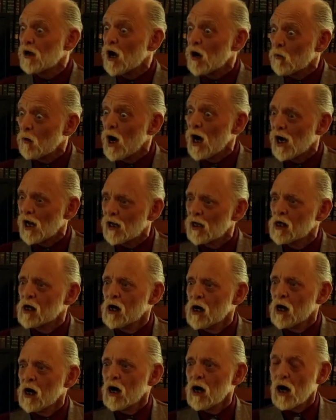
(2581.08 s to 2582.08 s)
our what?
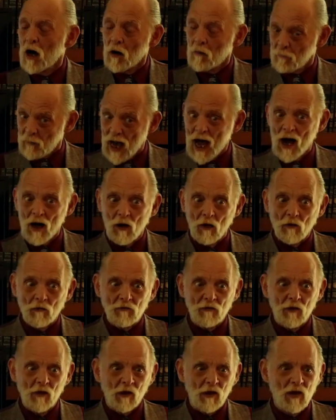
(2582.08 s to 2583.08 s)
Our
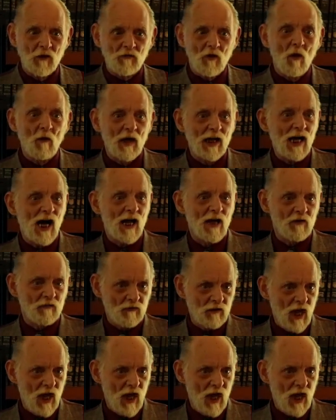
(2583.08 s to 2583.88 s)
mouths. Because all I got is